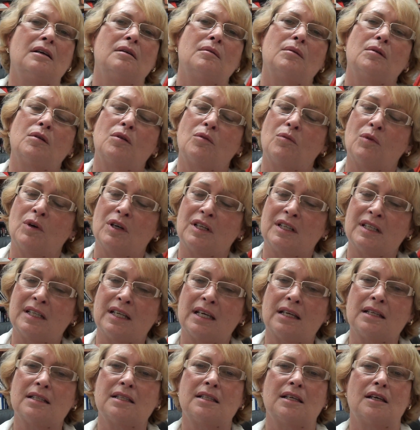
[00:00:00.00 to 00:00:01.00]
But what
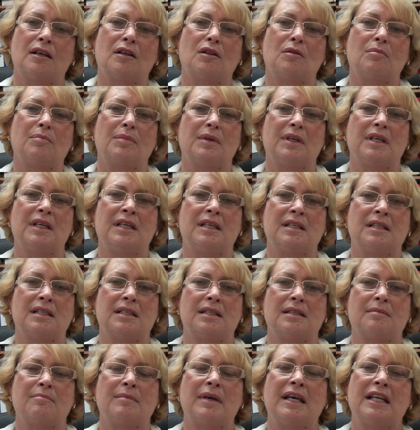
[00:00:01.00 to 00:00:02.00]
does help
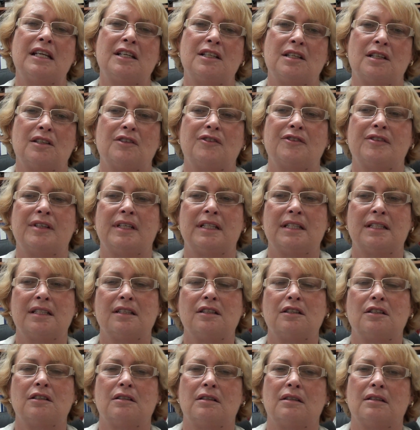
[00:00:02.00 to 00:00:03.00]
is managing
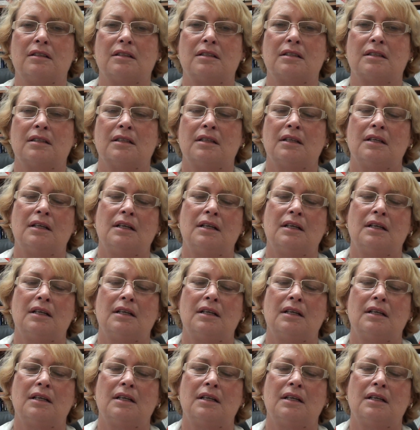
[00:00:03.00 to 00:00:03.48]
transitions.